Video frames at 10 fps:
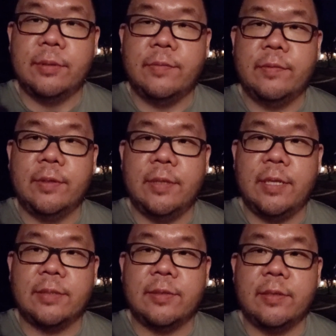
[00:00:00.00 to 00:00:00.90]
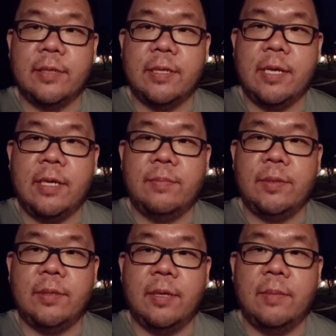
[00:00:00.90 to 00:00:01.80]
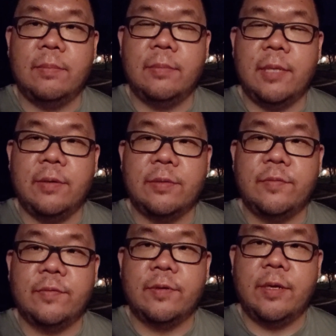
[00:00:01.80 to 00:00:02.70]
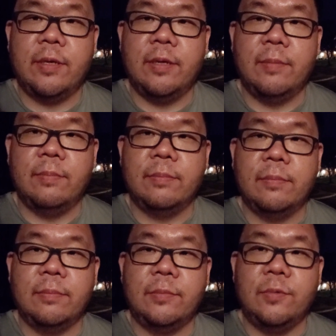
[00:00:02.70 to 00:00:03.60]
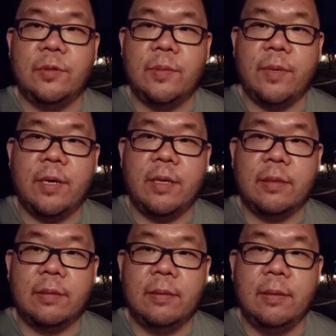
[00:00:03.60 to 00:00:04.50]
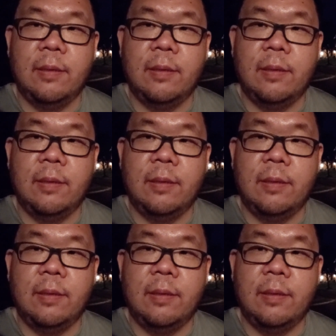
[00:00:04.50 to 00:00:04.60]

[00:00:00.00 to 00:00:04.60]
I forget. I started at 8 p.m. Now it's 4 a.m. You do the math.